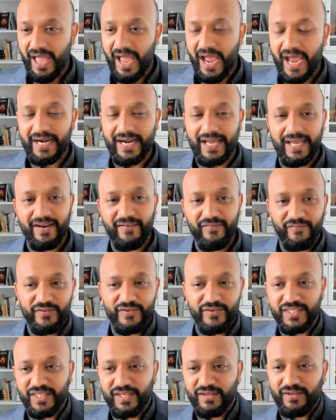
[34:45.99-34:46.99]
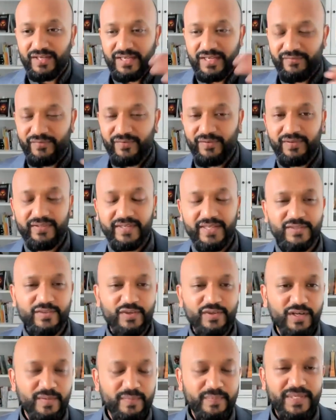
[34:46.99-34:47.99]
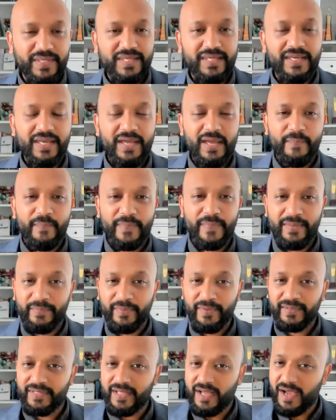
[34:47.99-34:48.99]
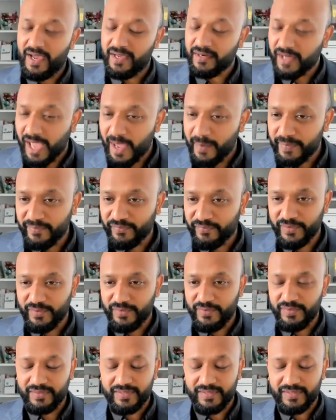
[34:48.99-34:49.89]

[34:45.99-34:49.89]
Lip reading: And at every single level, there's going to be people that aren't happy for you.